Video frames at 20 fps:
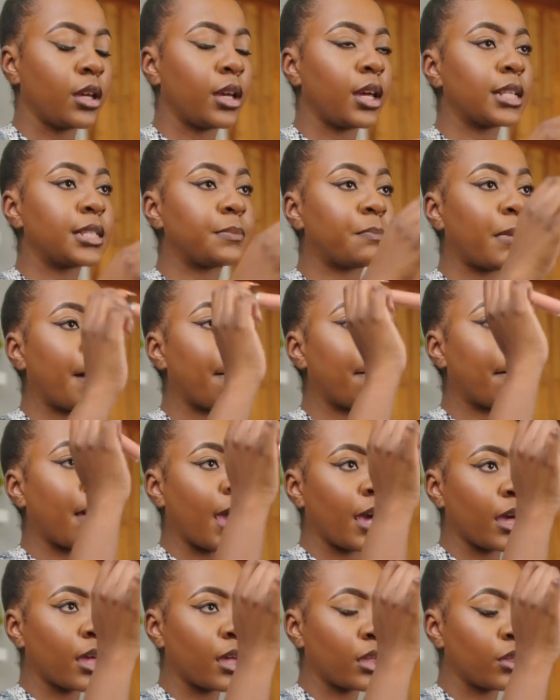It's by
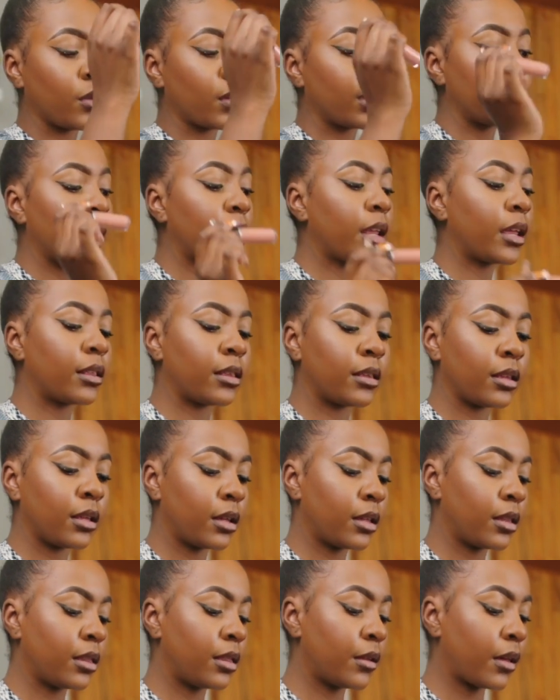MAC. You can get it
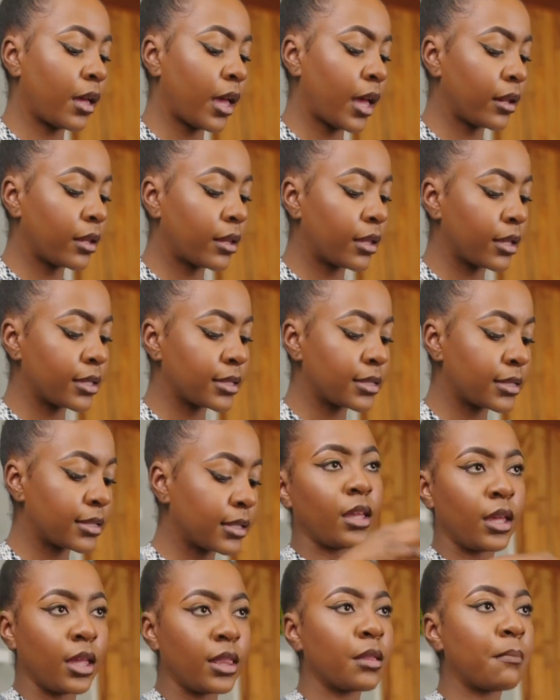at the Edgar's
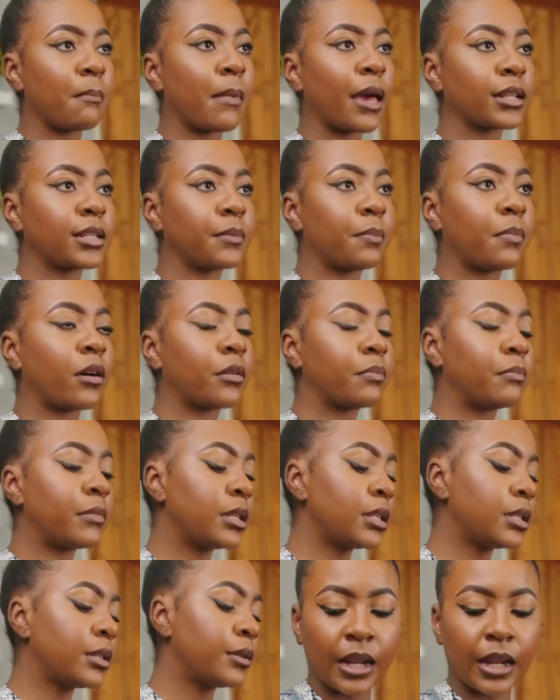in the MAC department.